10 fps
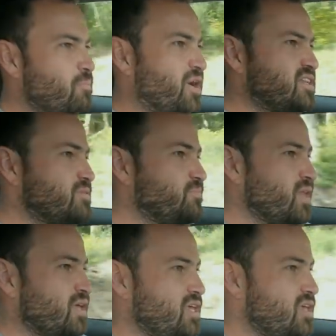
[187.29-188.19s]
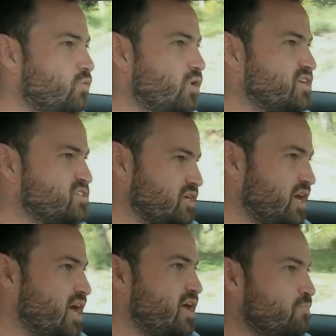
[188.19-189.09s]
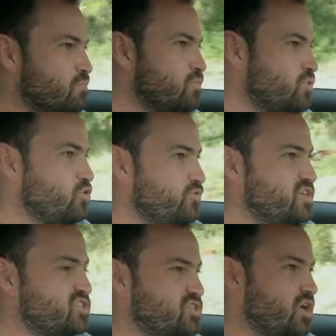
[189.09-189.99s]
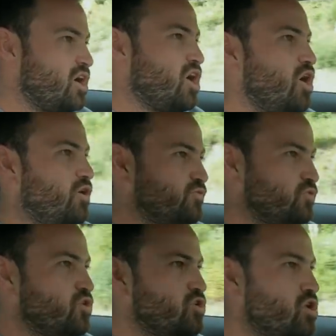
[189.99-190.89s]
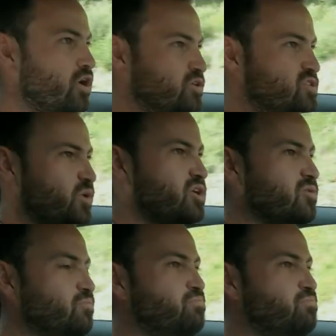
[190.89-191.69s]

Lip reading: But he was a movie star of note, one of the